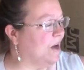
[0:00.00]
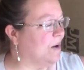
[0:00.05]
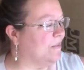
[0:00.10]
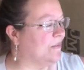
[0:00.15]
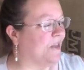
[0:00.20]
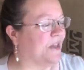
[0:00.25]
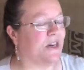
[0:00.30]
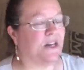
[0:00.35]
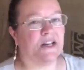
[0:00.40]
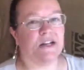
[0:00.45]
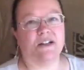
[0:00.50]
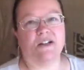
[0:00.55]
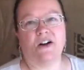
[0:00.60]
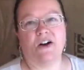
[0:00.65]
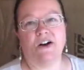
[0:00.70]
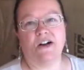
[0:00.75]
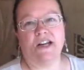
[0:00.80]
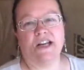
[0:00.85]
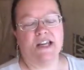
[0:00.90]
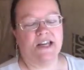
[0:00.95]
The knit
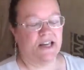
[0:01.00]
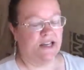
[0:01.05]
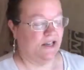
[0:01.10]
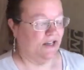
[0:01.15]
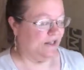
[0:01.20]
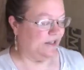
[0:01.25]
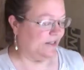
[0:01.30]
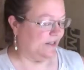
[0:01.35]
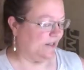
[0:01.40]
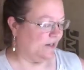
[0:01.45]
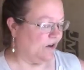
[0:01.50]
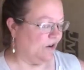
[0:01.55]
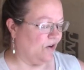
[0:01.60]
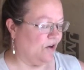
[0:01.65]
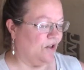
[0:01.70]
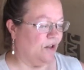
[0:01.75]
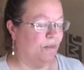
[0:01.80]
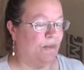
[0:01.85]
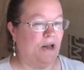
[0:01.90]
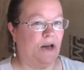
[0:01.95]
along is
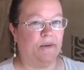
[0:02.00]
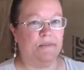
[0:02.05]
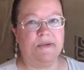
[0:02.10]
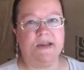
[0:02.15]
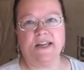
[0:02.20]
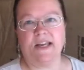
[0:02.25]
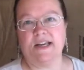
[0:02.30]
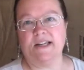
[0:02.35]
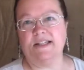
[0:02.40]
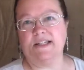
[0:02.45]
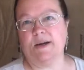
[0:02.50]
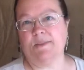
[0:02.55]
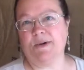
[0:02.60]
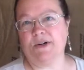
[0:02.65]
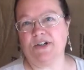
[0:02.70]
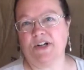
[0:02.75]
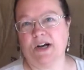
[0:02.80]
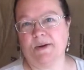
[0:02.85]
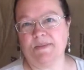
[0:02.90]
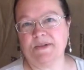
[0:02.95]
all about making summer
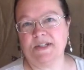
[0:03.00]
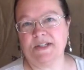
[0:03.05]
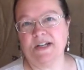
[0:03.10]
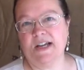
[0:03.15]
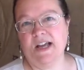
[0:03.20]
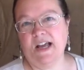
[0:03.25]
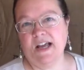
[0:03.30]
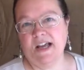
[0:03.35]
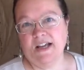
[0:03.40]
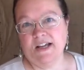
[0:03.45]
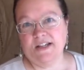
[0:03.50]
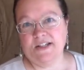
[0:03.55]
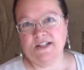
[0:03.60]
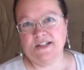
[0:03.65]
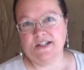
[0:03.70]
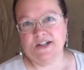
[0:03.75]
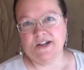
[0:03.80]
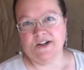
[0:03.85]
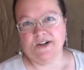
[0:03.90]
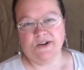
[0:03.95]
tops.
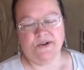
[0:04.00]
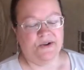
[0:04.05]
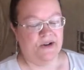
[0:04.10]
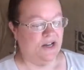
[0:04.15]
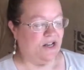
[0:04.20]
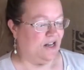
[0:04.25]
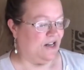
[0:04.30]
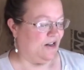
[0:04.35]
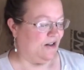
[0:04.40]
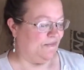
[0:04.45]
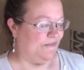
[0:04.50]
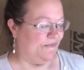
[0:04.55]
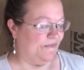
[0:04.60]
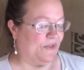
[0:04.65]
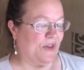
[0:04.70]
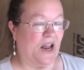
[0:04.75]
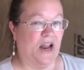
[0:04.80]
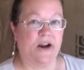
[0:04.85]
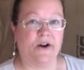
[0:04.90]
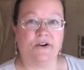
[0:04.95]
So
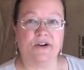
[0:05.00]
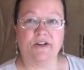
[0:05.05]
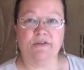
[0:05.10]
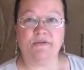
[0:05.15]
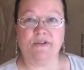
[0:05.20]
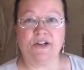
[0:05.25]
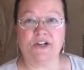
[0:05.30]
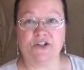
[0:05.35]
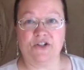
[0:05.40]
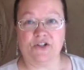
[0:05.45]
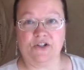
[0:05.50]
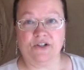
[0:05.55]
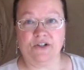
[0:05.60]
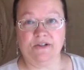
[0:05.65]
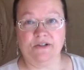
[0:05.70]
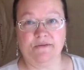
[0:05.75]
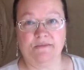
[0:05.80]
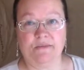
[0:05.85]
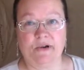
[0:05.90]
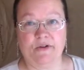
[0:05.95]
I already finished
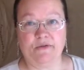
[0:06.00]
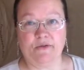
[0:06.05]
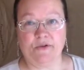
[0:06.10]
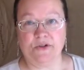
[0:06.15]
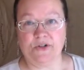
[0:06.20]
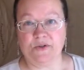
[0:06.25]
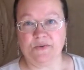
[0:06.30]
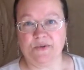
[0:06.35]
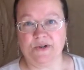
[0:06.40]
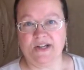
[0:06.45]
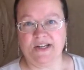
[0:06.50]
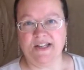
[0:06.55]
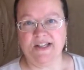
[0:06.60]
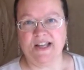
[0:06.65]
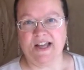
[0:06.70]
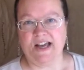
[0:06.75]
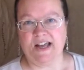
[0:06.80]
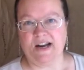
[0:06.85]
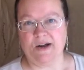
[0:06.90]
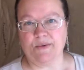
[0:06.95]
my first one
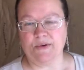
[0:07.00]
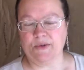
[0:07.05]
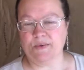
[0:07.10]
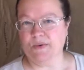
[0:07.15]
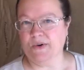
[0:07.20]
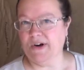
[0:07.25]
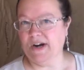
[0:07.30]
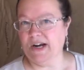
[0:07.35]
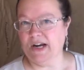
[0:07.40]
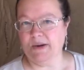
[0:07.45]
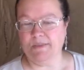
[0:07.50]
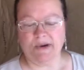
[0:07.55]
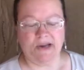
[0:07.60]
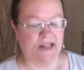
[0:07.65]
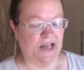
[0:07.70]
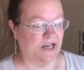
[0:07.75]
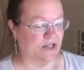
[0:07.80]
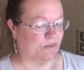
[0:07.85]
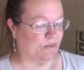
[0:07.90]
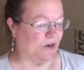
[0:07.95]
that I was wearing in my
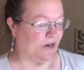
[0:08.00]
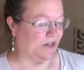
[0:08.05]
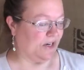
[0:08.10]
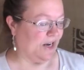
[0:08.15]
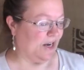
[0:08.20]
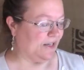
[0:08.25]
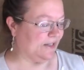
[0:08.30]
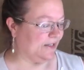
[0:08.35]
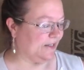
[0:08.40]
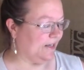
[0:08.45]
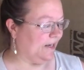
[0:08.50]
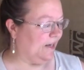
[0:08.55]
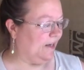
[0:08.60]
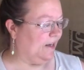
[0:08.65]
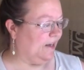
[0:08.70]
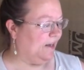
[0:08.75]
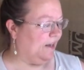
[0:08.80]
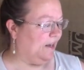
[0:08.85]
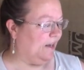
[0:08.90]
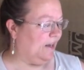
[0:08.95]
last podcast,
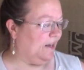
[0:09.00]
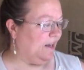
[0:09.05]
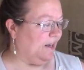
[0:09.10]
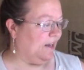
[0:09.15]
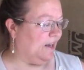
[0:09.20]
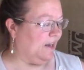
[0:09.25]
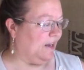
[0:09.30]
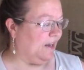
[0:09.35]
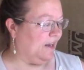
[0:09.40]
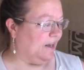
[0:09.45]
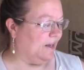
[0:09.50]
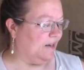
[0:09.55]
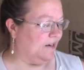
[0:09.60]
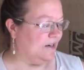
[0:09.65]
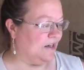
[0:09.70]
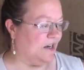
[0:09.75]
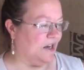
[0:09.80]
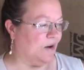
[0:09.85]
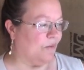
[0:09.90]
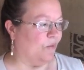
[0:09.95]
and
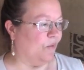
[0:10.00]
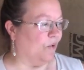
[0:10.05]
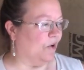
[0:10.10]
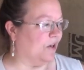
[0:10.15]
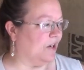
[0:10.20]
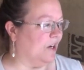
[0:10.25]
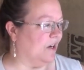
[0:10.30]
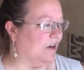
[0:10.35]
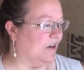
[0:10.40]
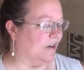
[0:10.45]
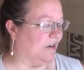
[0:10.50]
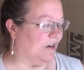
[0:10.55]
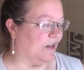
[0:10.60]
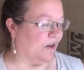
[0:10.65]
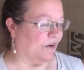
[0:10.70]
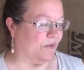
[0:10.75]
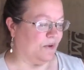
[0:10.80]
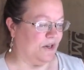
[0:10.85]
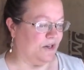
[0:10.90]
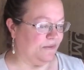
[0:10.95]
I'm working on
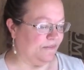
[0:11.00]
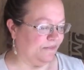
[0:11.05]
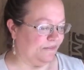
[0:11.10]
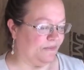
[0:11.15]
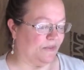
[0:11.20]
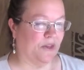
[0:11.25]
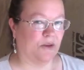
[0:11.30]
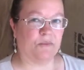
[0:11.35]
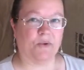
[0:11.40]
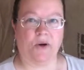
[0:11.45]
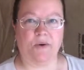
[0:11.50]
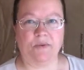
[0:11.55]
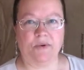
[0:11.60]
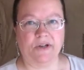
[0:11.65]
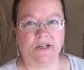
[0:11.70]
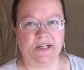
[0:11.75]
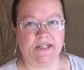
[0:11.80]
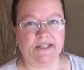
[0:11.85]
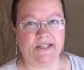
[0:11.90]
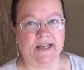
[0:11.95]
another one, but we'll
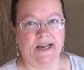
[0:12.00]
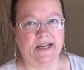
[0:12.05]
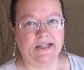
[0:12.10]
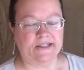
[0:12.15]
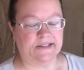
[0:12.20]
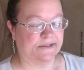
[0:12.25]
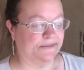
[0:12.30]
get to that.